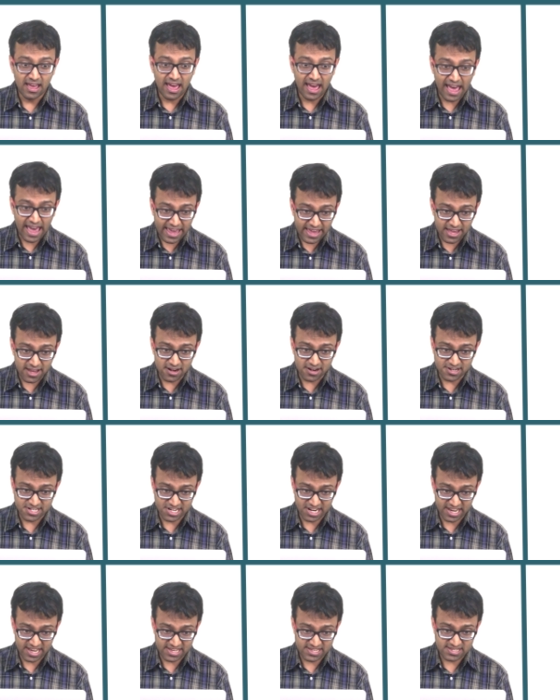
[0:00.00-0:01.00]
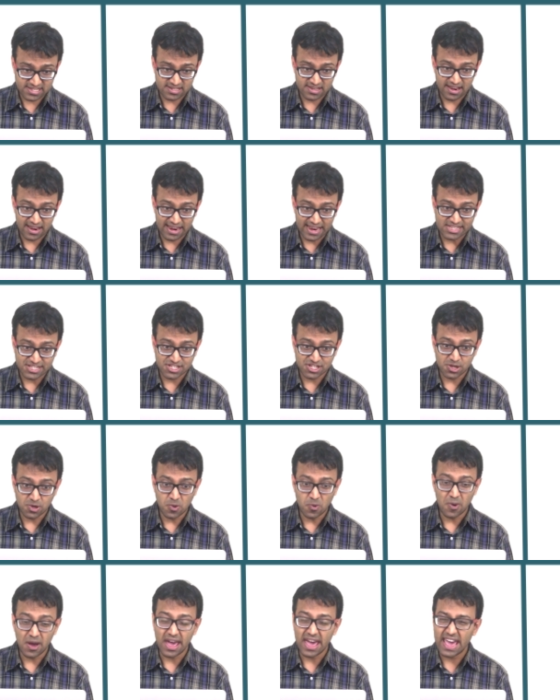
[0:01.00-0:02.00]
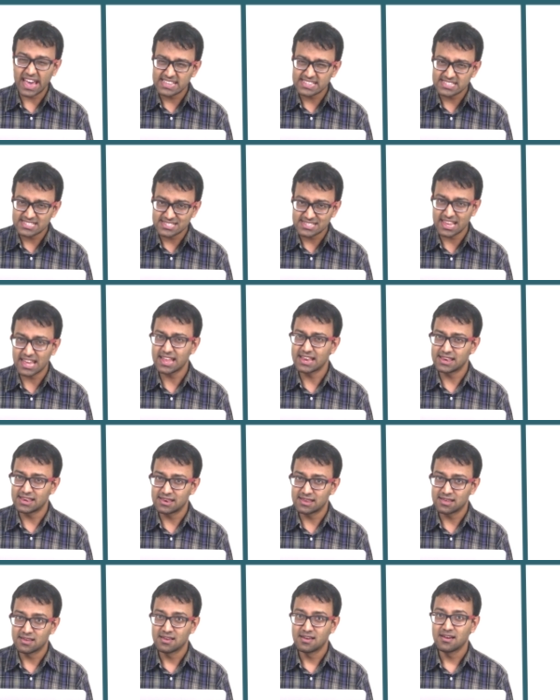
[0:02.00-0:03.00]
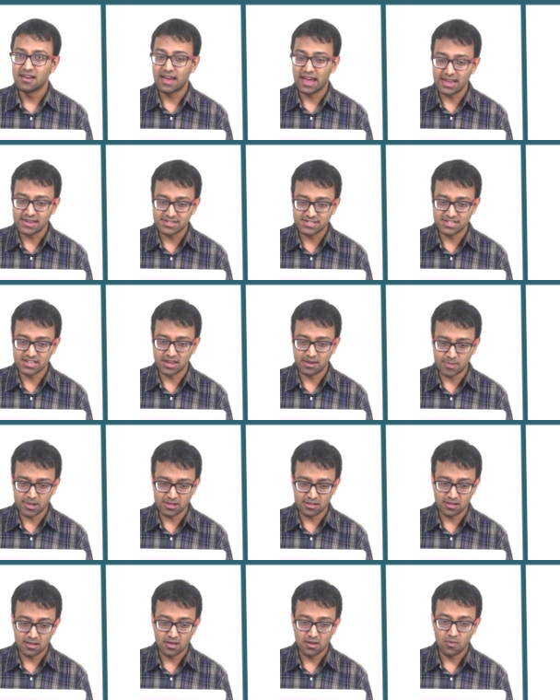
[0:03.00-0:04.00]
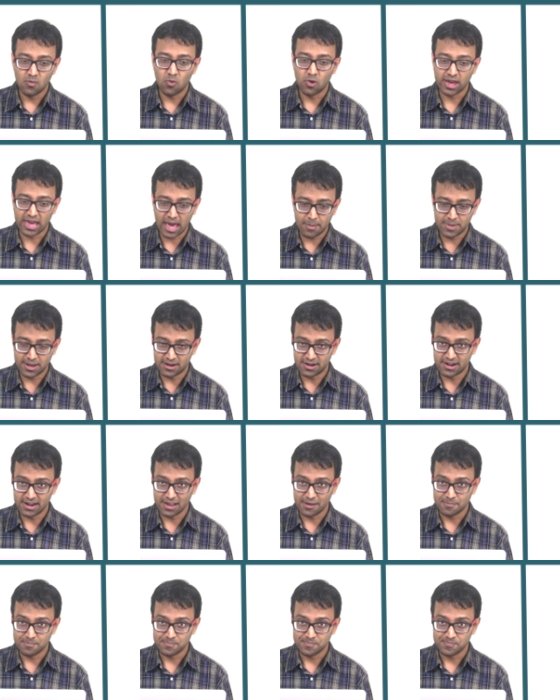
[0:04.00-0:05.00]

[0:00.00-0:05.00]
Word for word: AngularJS lets you extend HTML vocabulary.